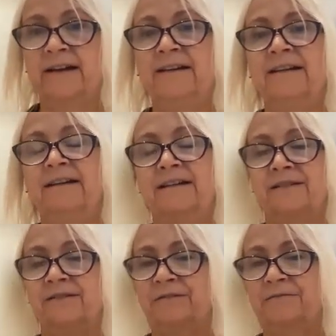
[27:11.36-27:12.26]
study because
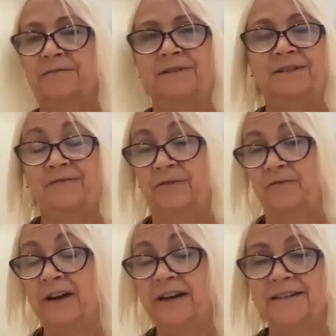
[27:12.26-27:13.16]
there are
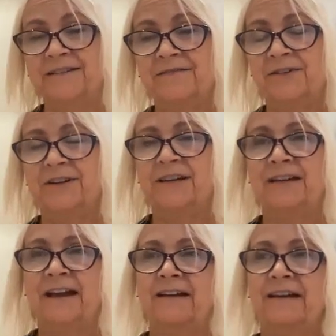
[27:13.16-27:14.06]
different ways of
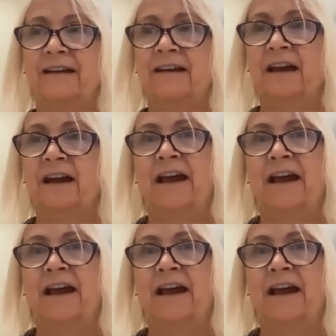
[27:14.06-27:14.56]
looking at it,